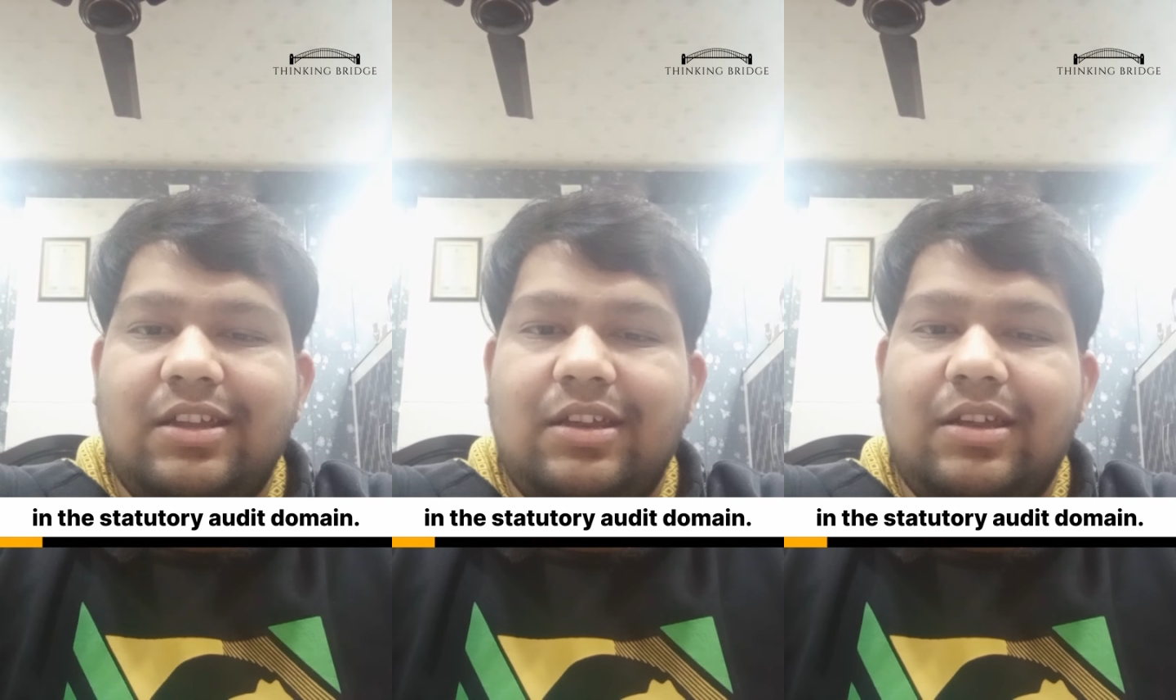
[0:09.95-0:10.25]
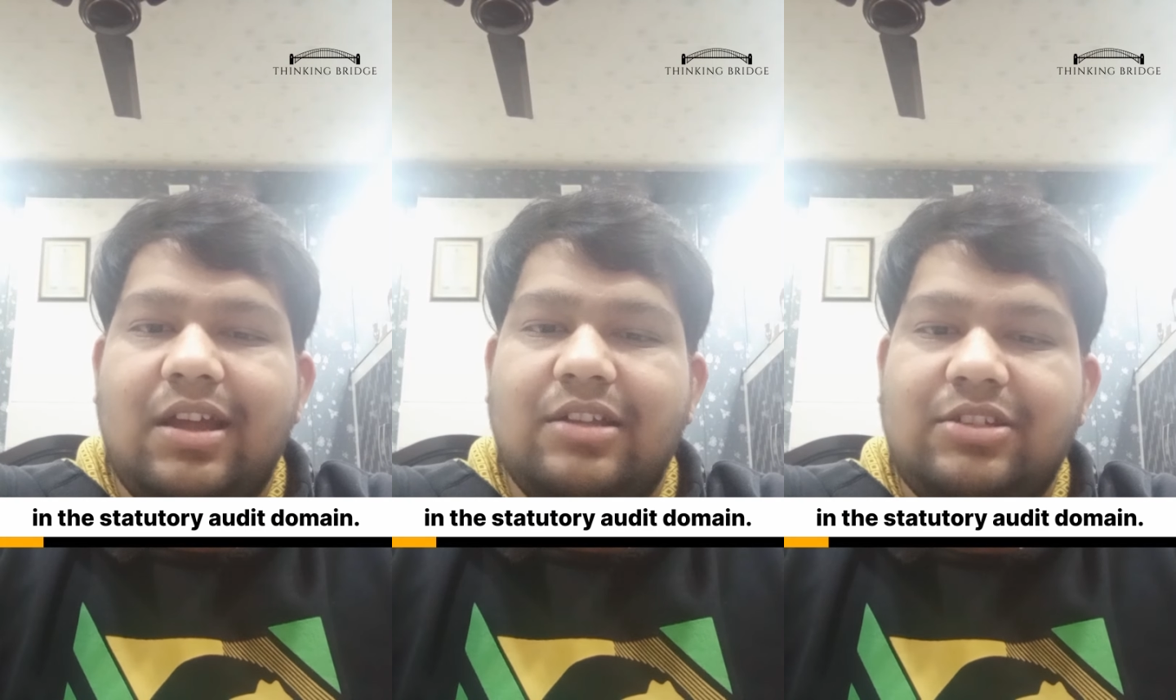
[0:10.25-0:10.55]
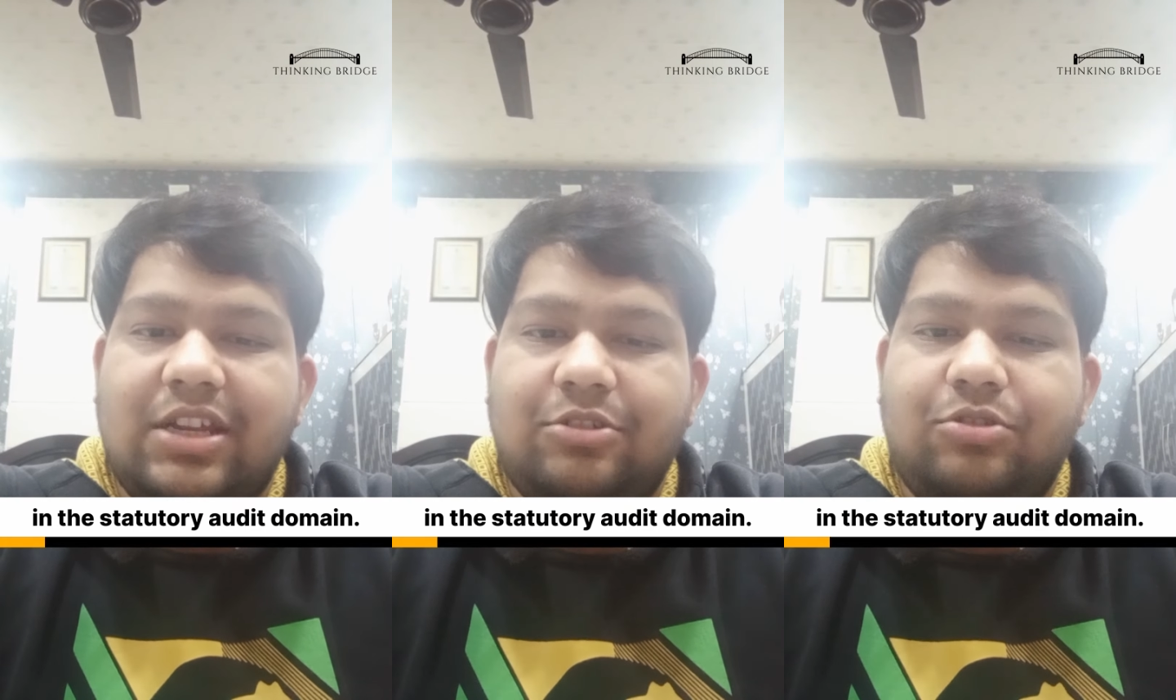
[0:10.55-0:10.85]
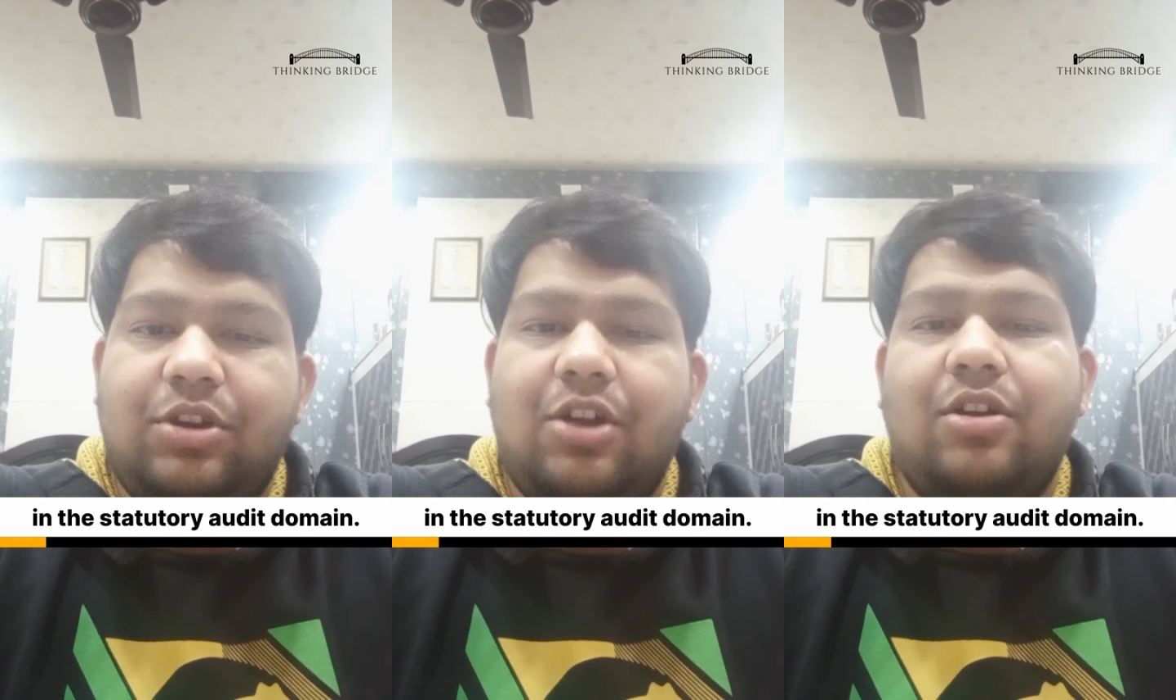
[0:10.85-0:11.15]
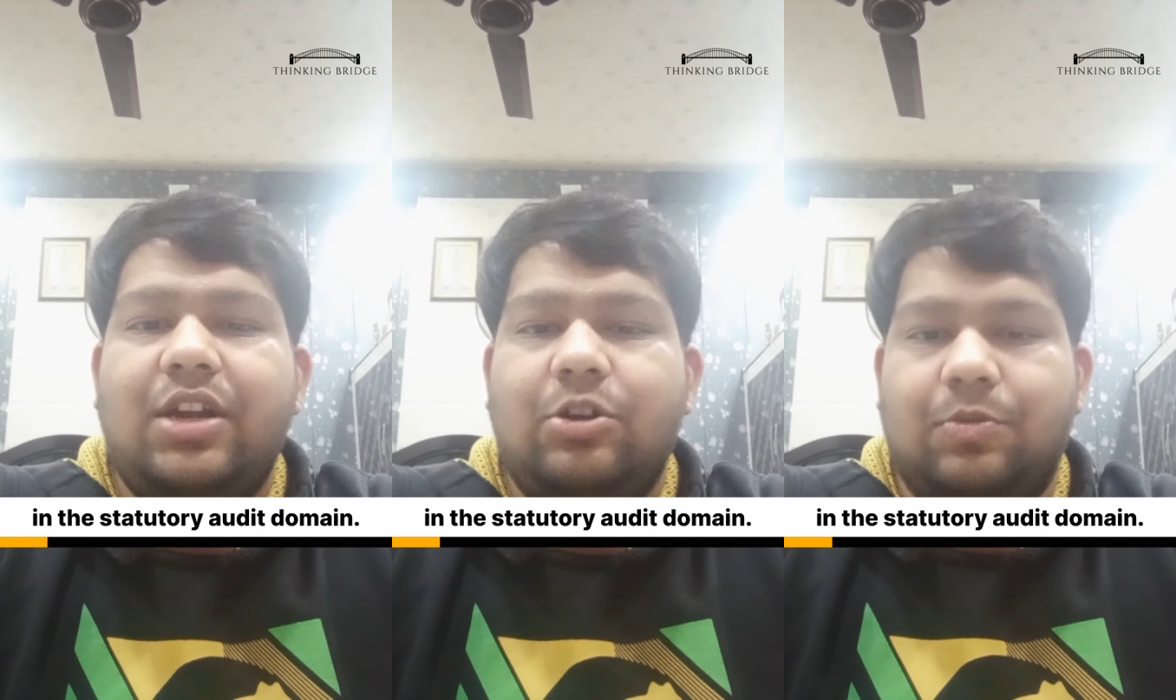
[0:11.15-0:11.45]
the statutory
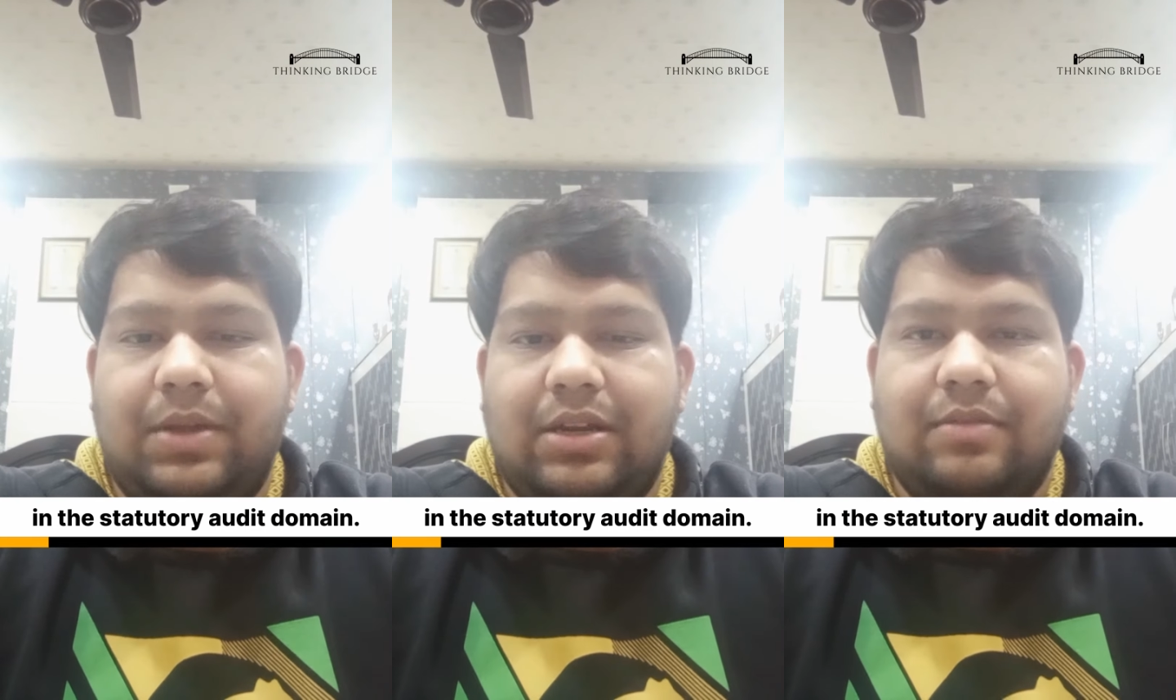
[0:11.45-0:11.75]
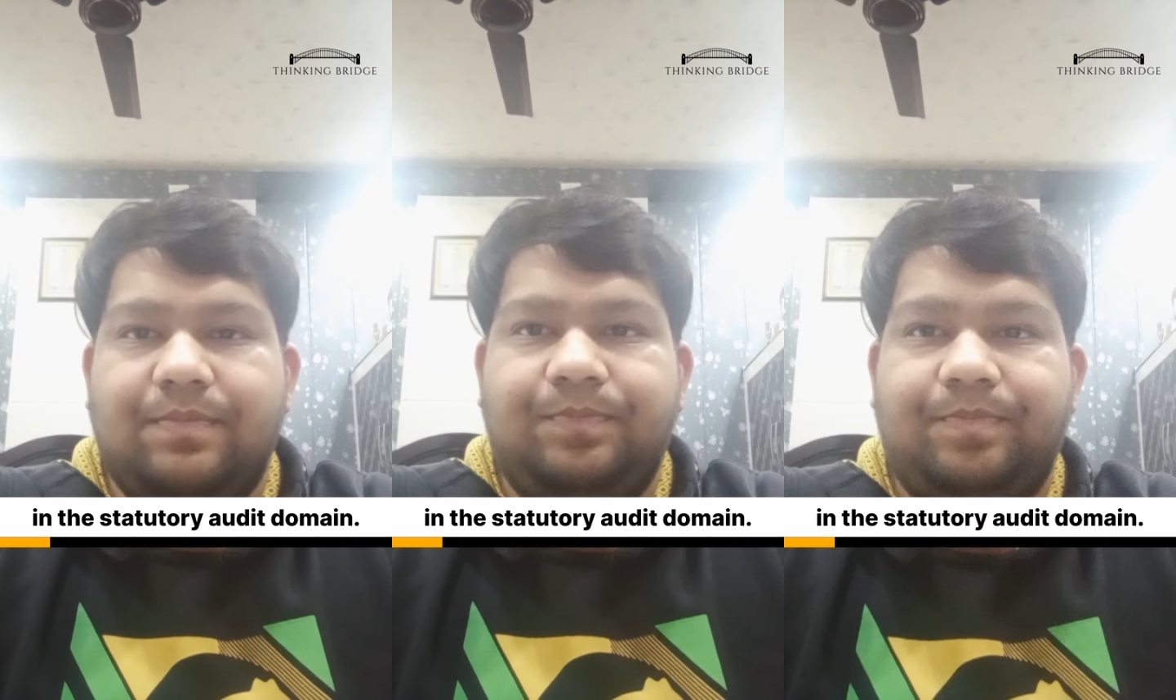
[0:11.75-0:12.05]
audit domain.